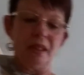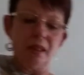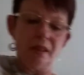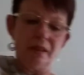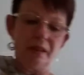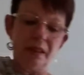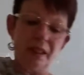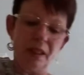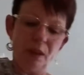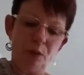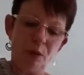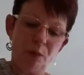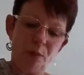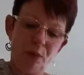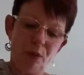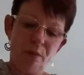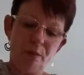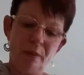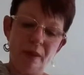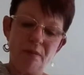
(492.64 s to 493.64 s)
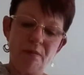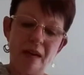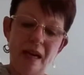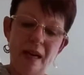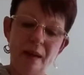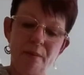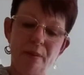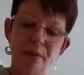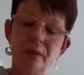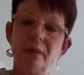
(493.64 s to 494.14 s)
And then I would put my
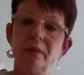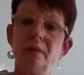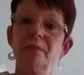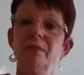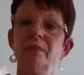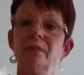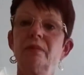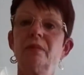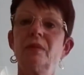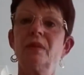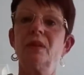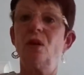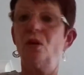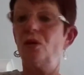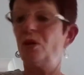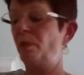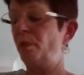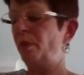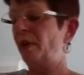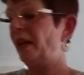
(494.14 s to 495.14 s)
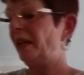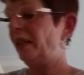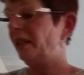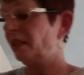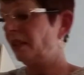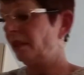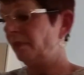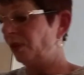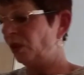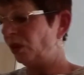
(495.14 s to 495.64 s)
wrap on the
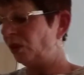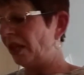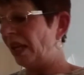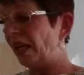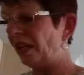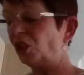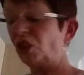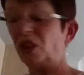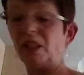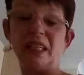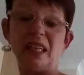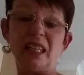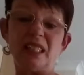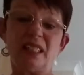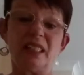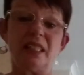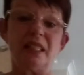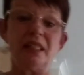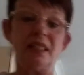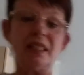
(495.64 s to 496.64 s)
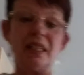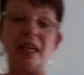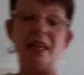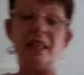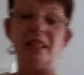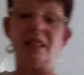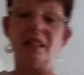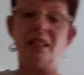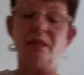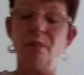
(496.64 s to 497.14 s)
plate. You could actually cut it into
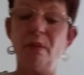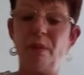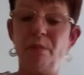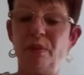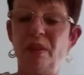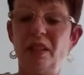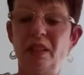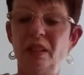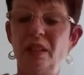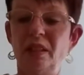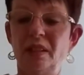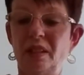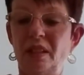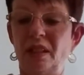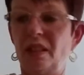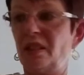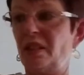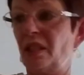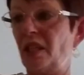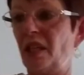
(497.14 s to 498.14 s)
8. It might be easier to